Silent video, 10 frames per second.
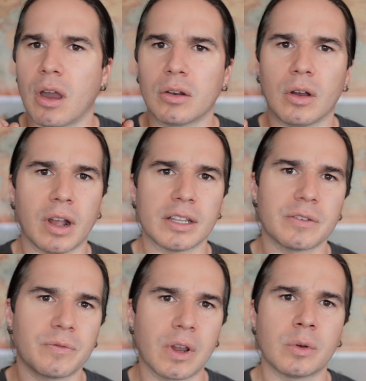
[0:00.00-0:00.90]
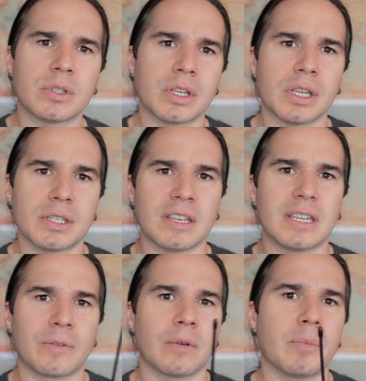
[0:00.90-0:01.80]
on all kinds of frequencies and
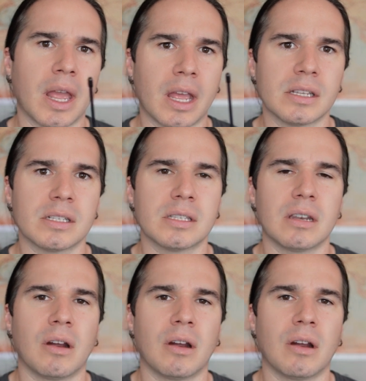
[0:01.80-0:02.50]
different bands that